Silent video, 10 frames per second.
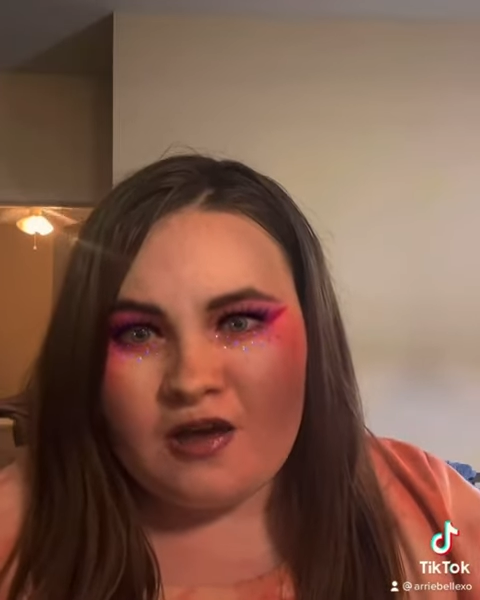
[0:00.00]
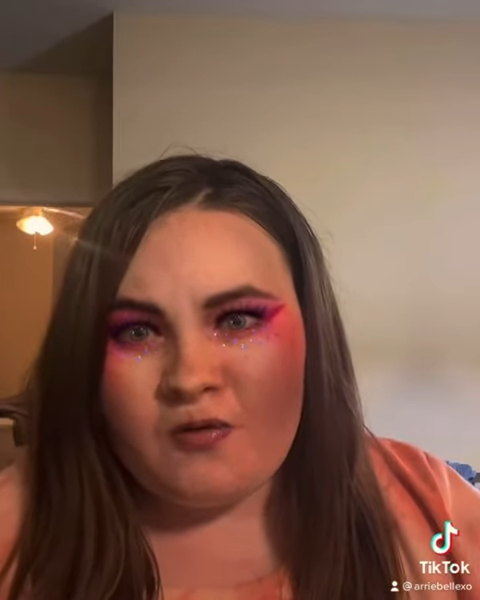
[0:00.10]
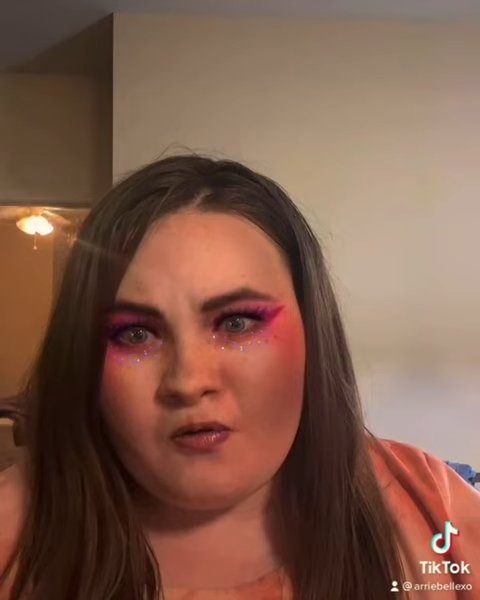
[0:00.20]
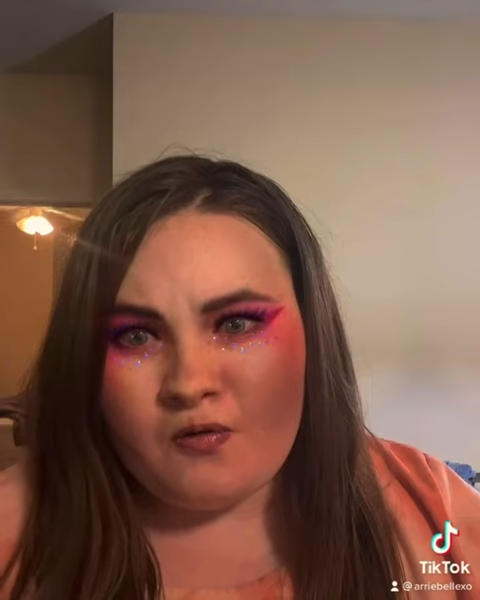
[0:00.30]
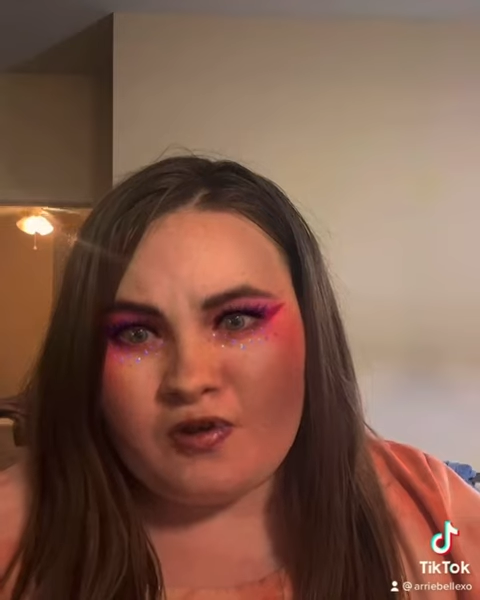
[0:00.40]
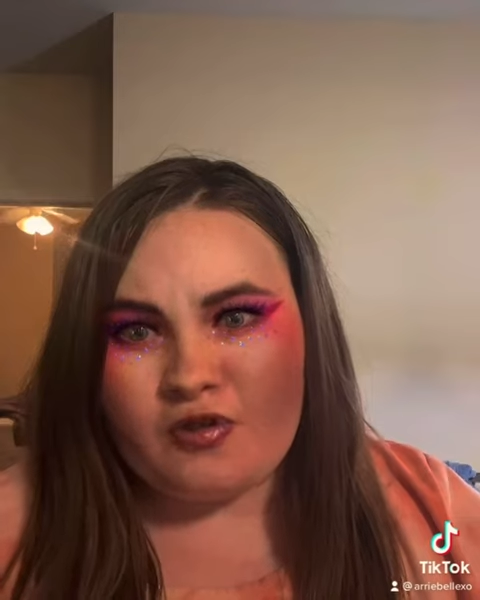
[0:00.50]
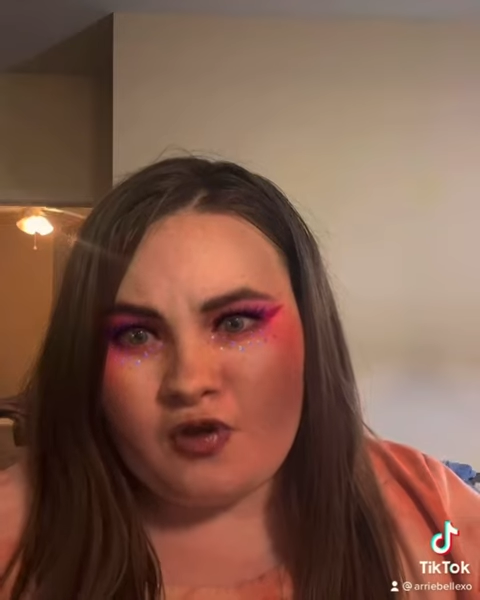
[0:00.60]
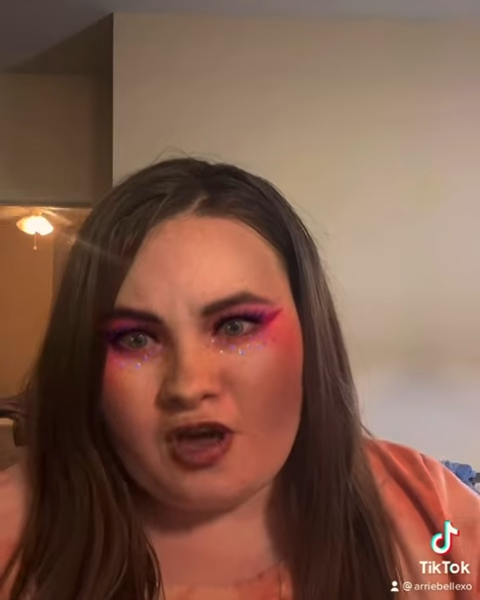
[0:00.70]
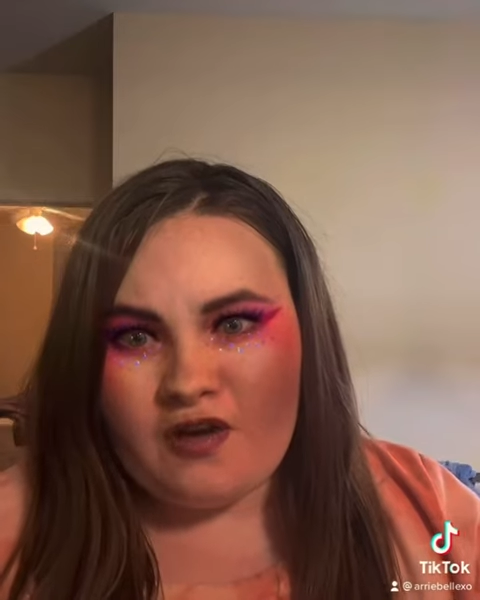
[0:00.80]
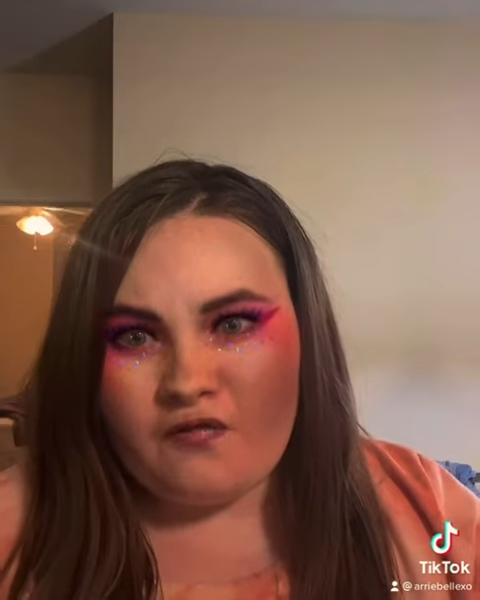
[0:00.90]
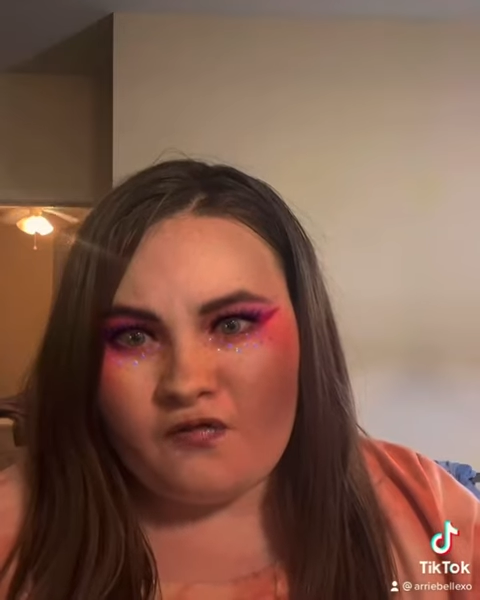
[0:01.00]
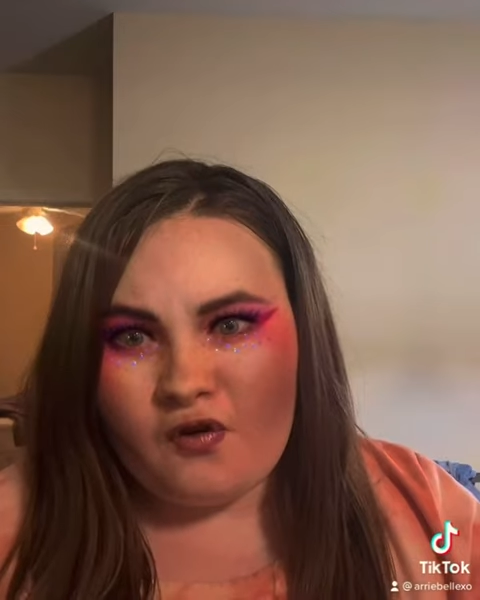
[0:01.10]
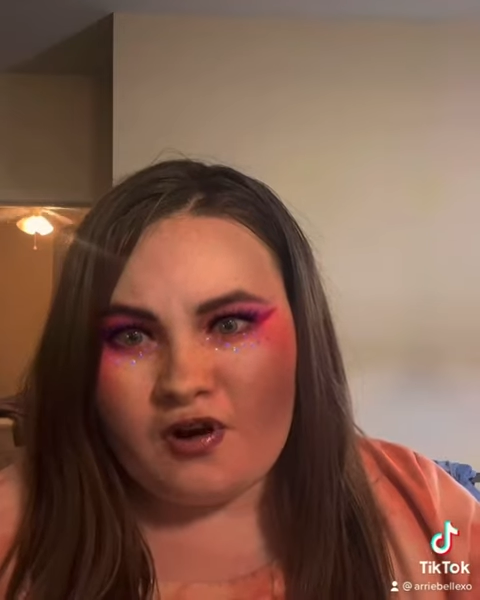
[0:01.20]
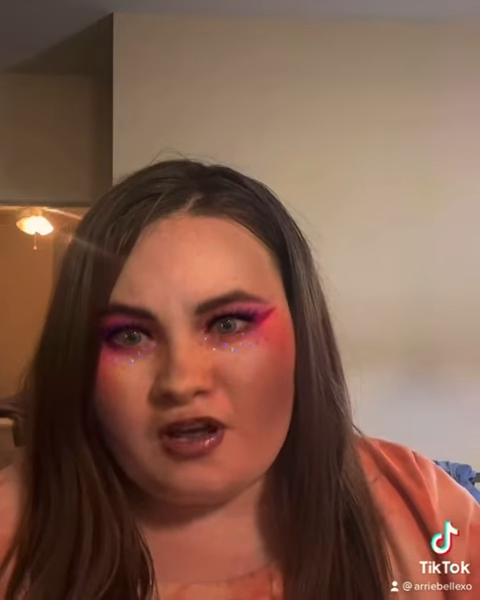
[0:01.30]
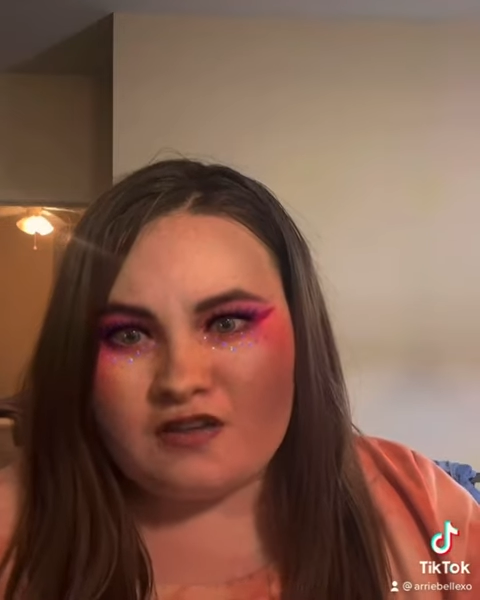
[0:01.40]
who was looking
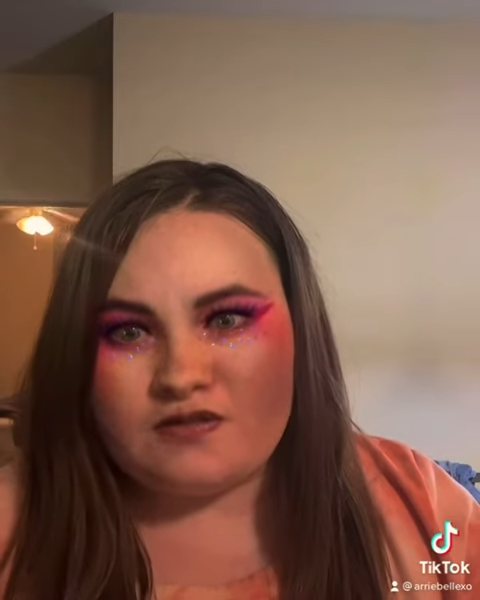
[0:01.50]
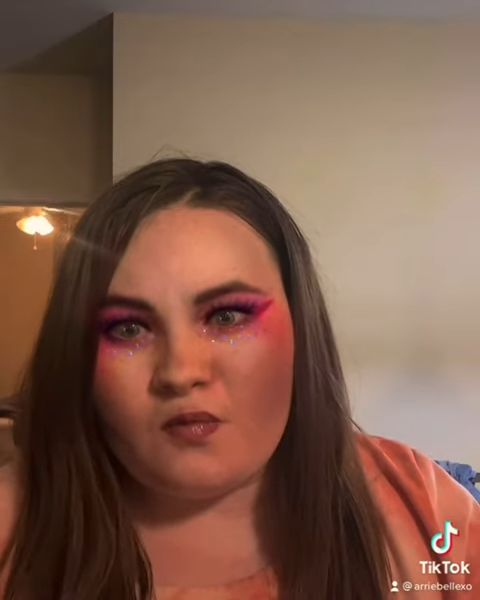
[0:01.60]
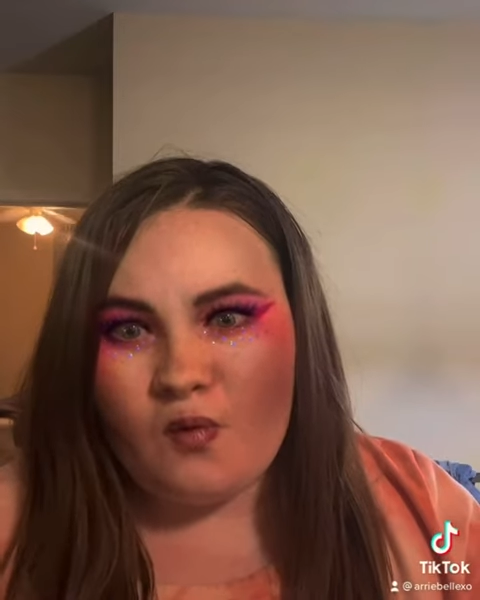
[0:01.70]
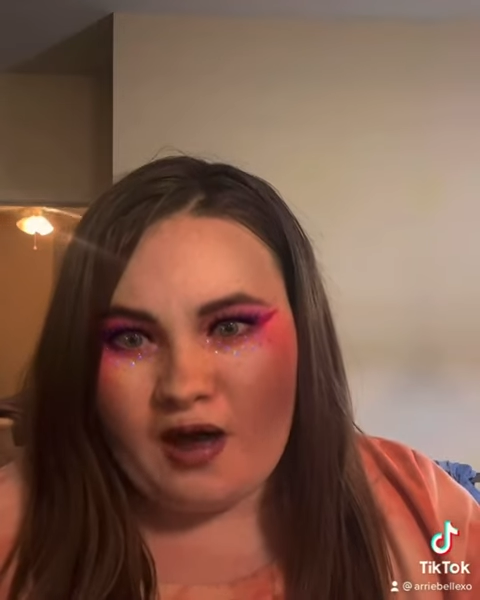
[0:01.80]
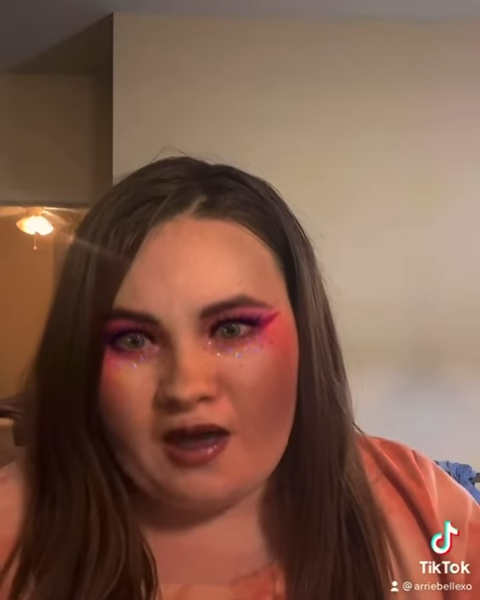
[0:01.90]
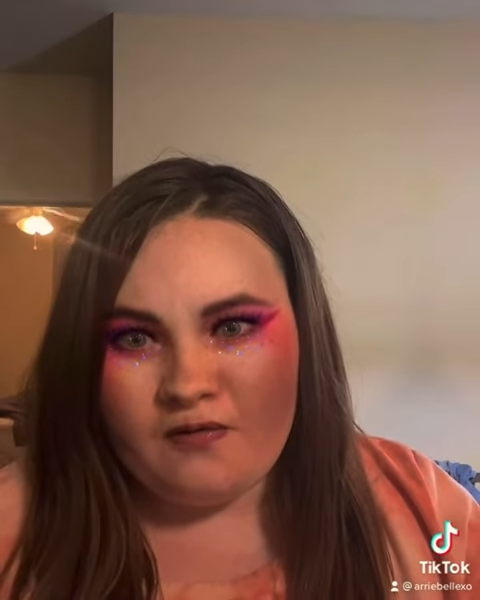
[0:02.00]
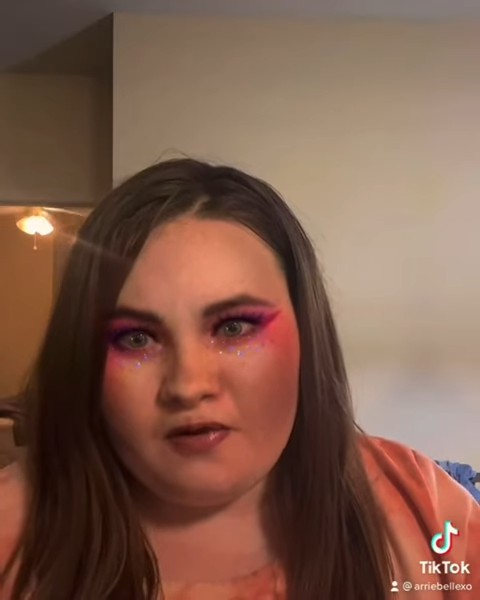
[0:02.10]
for his wife.